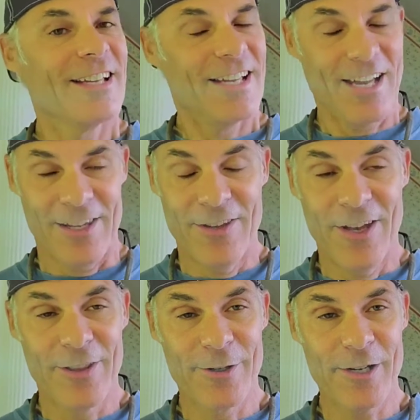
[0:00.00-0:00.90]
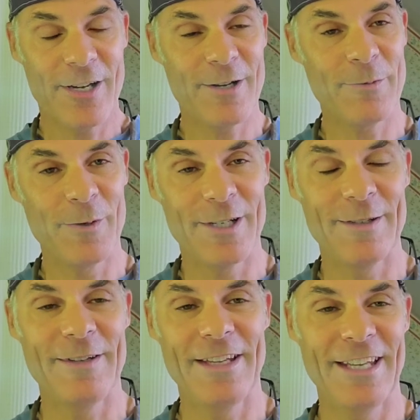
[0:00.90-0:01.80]
Another
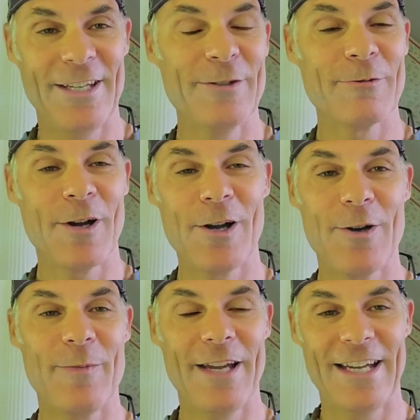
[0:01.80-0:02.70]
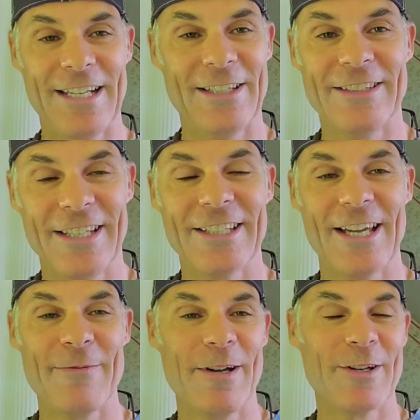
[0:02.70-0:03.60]
one in a row, man. I'll tell you,
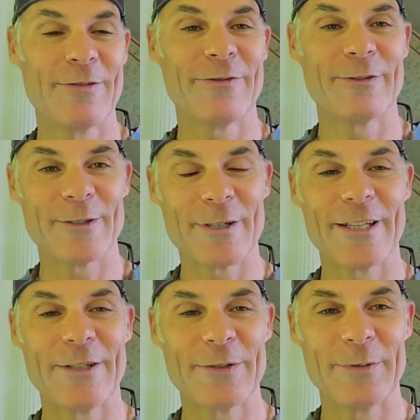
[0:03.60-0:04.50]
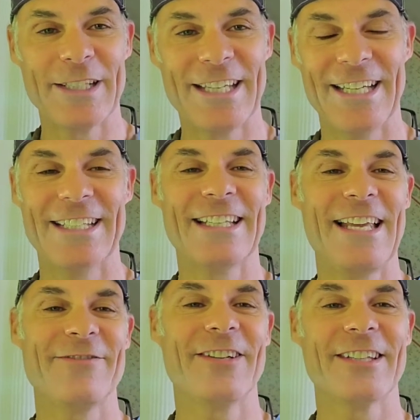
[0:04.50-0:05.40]
I'm on a flurry this weekend.
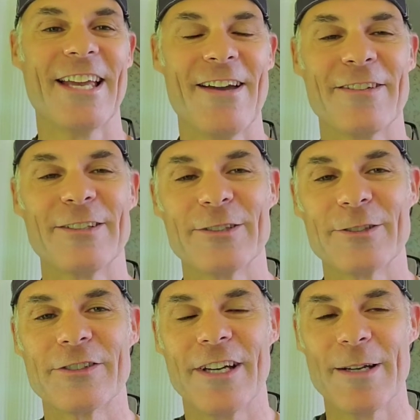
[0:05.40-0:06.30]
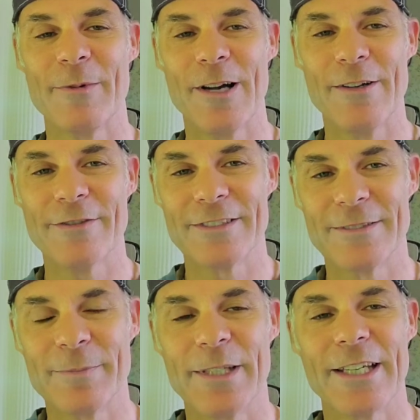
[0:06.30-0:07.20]
Finally having a little time off
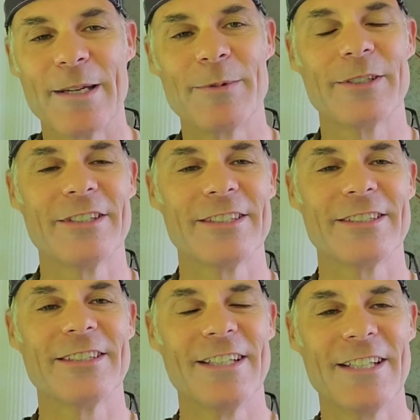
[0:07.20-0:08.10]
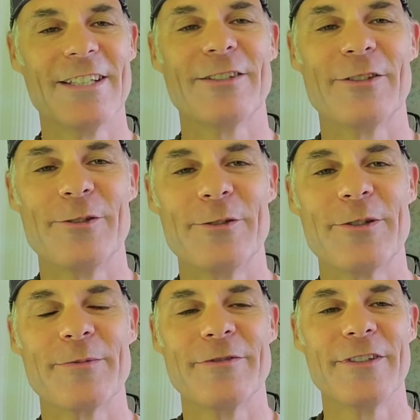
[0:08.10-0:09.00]
and being able to do
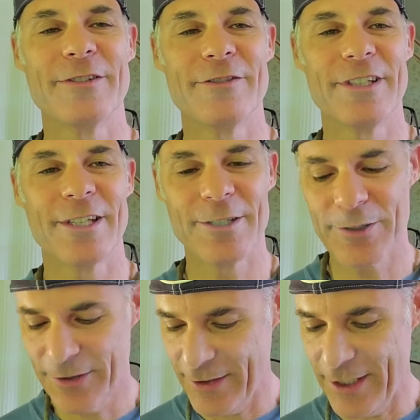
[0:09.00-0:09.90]
some fun videos.